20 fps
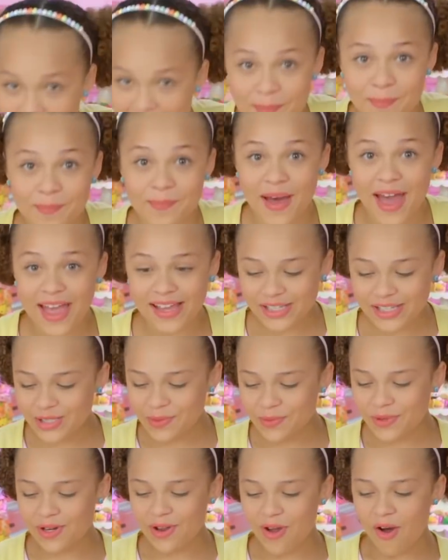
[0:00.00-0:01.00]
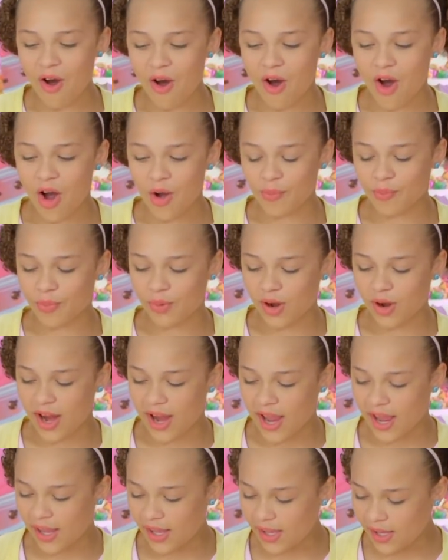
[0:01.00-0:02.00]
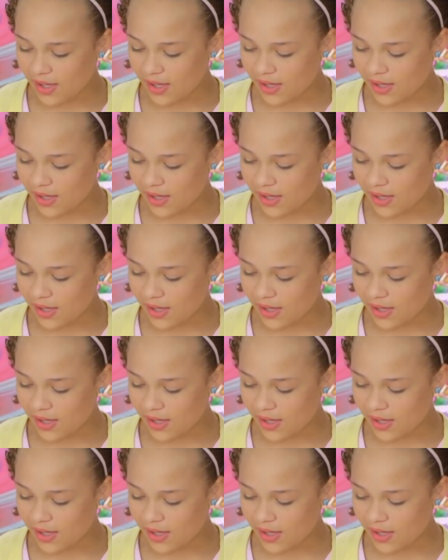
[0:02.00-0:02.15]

I might do an ombre.